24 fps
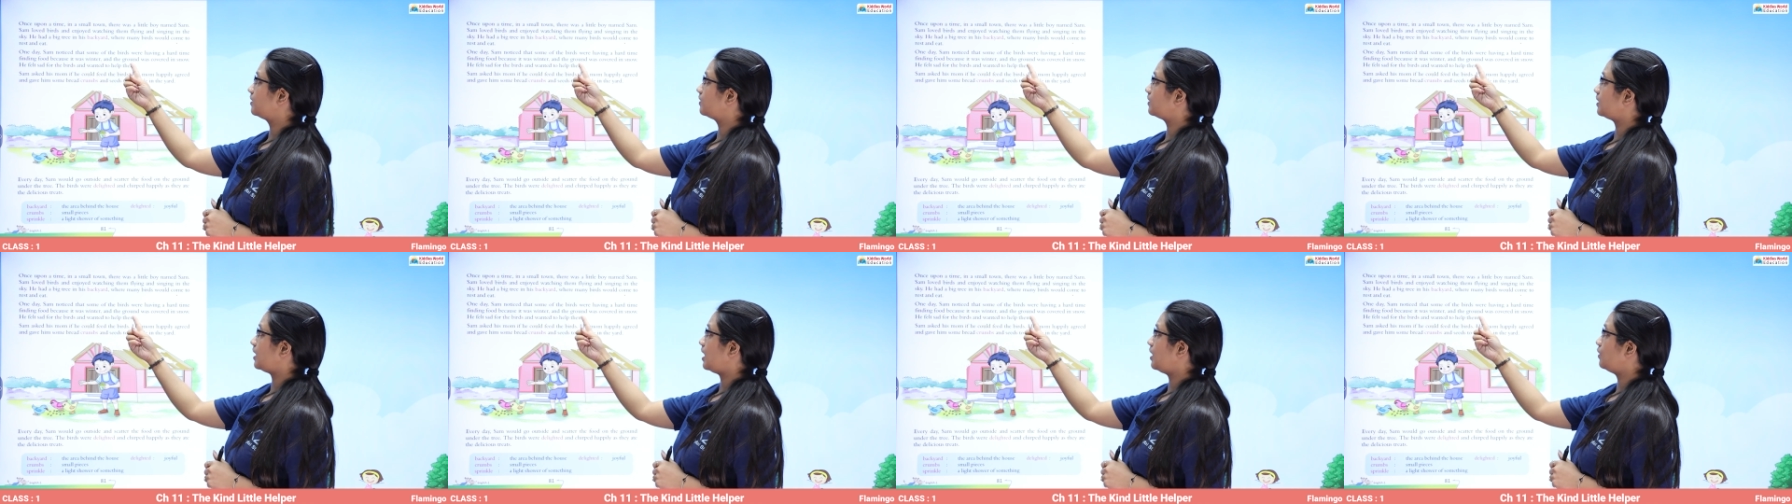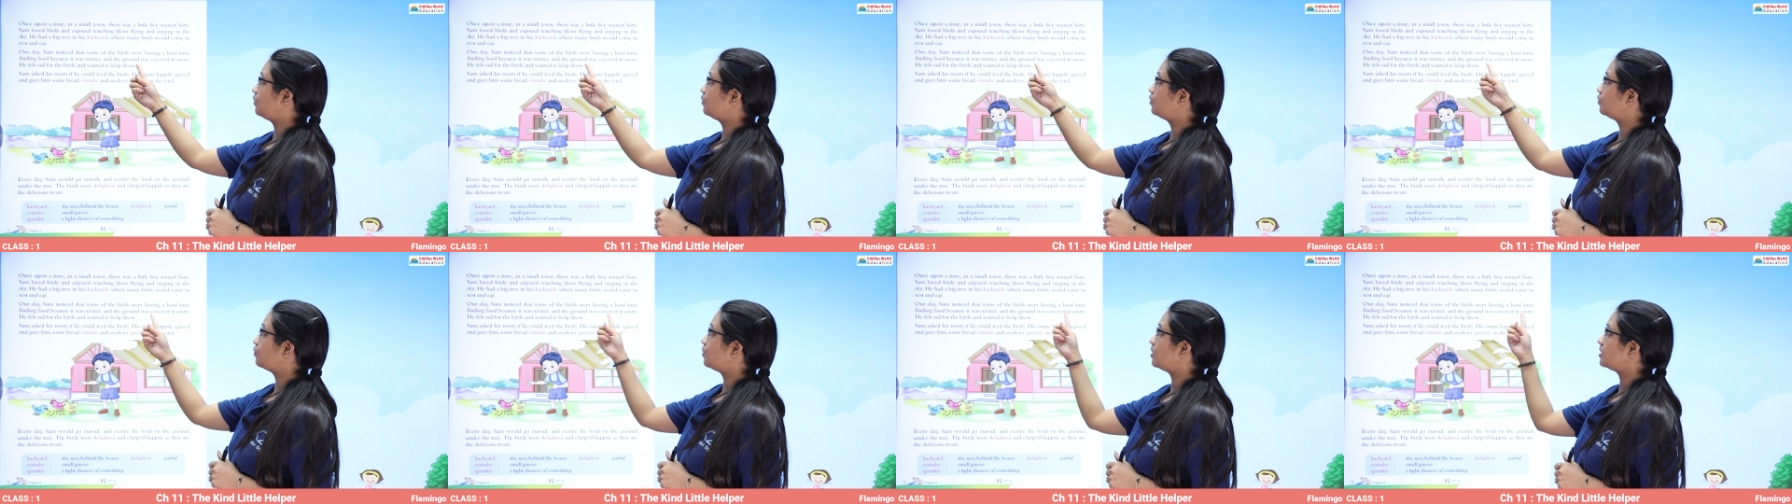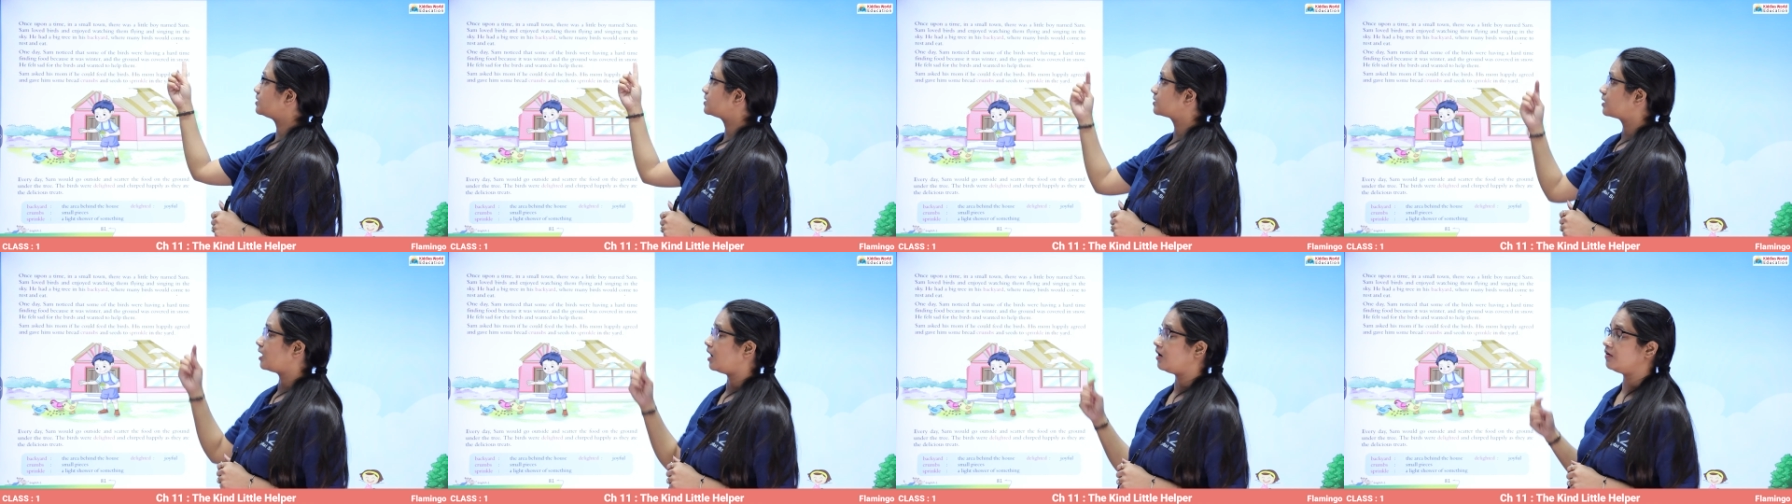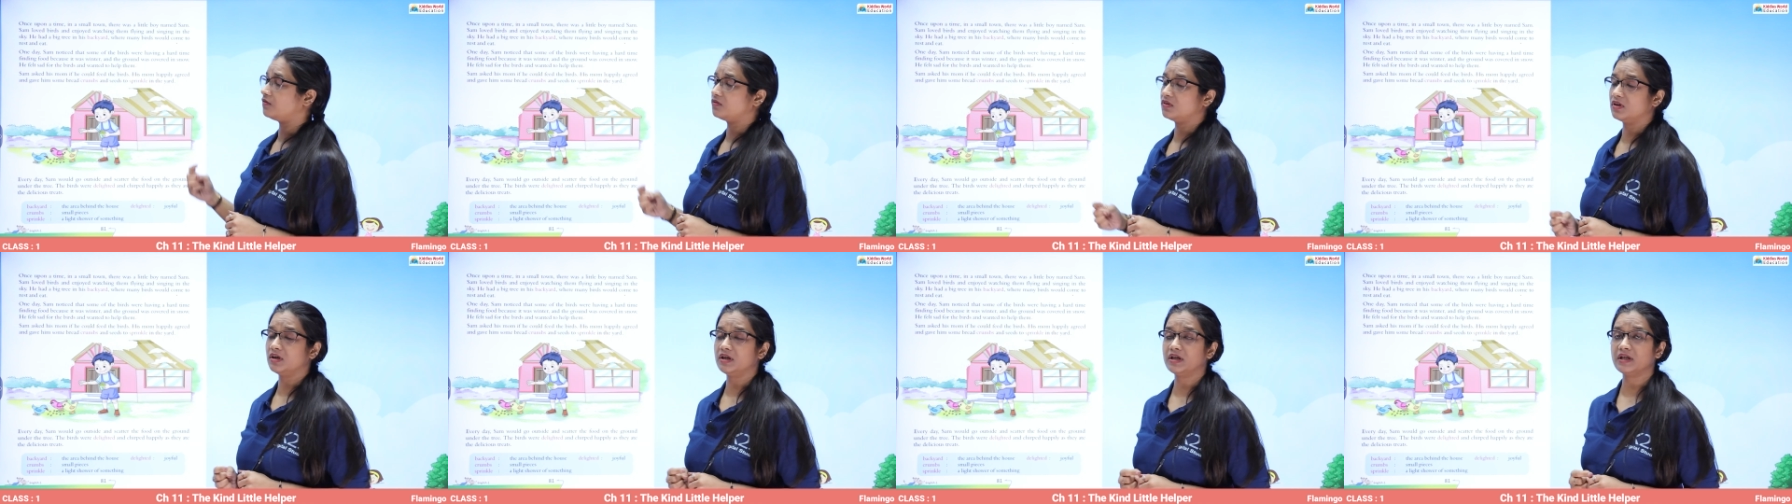ground was
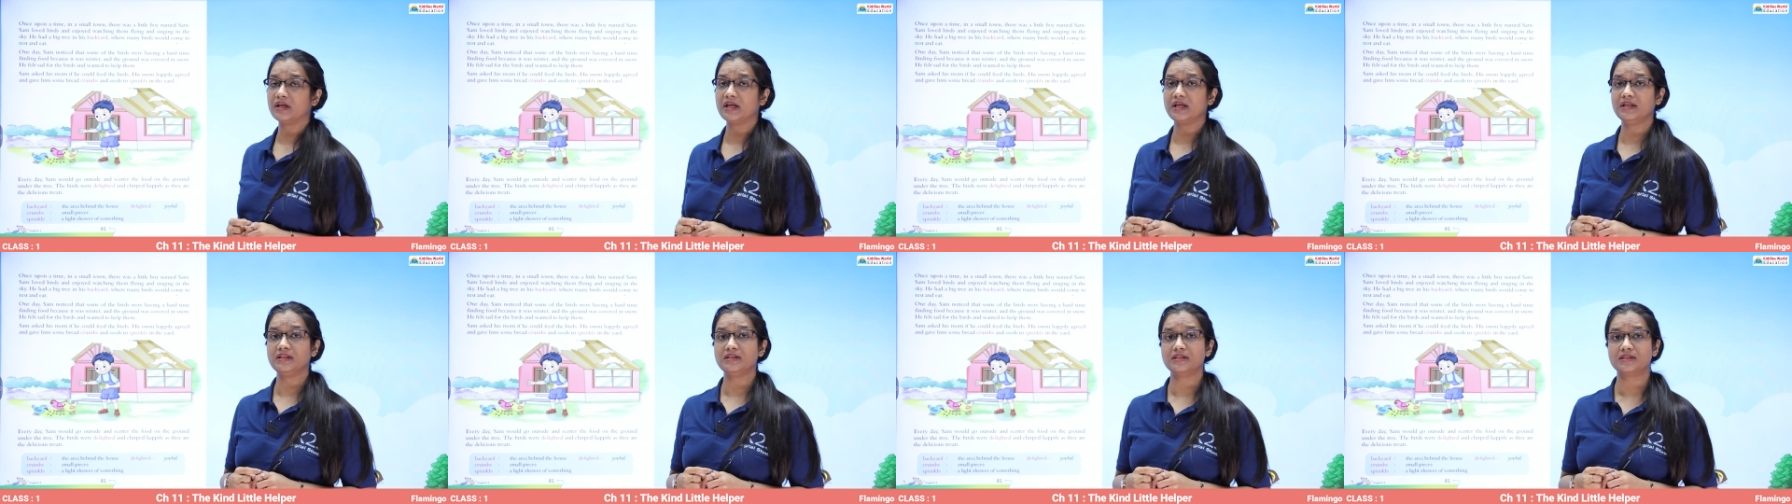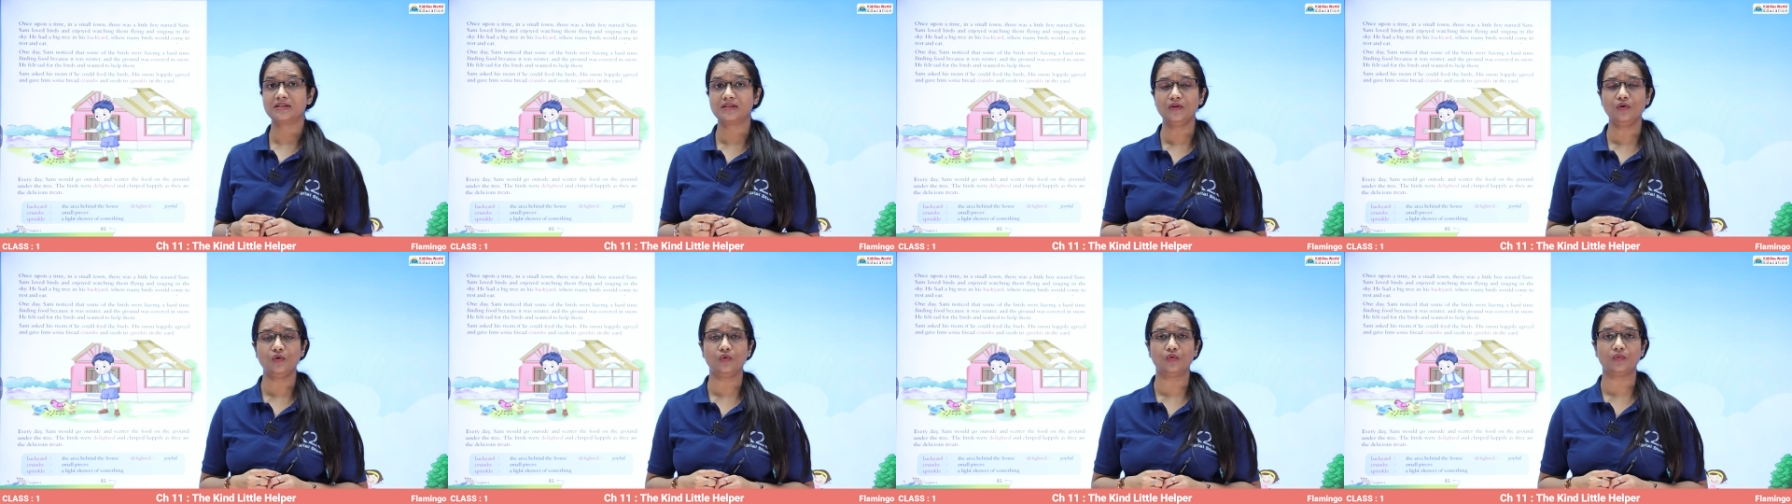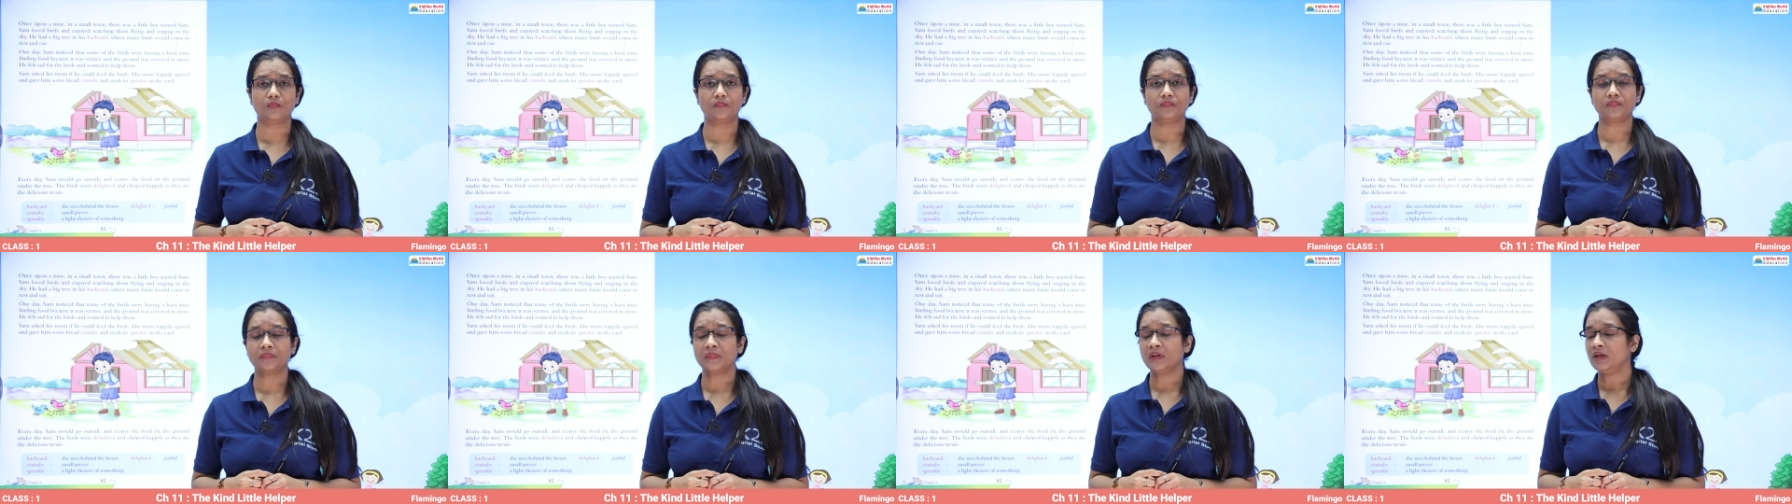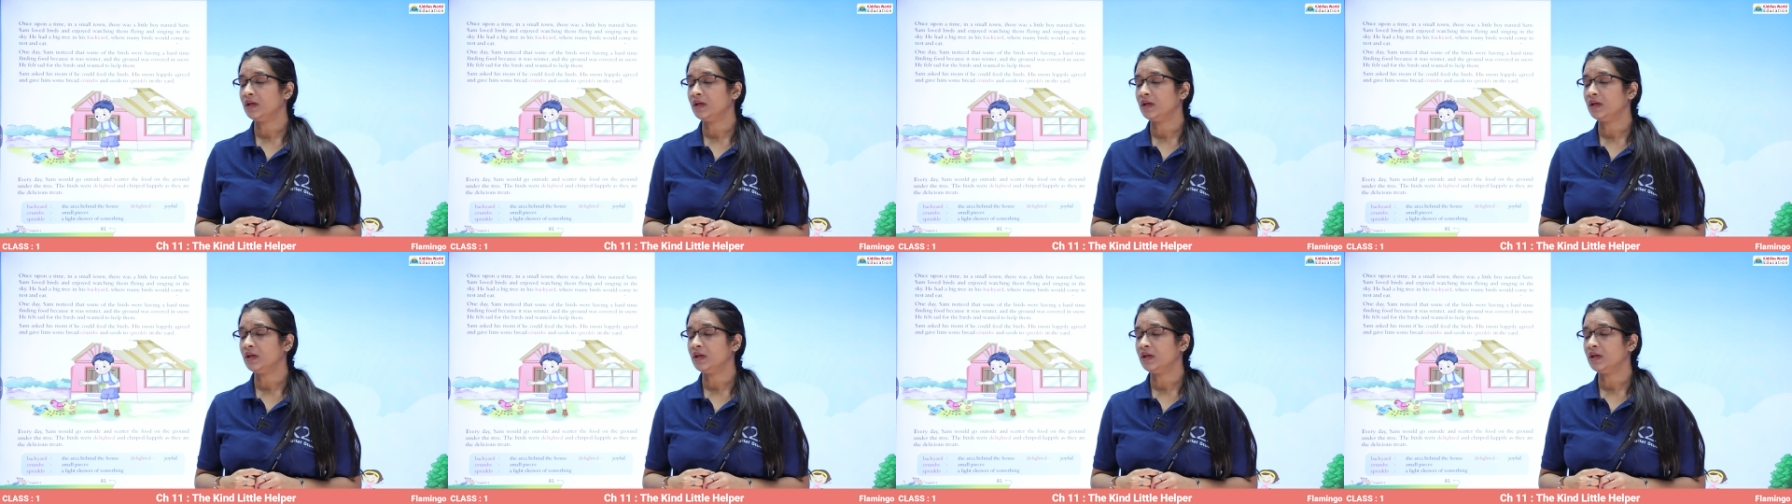covered in snow.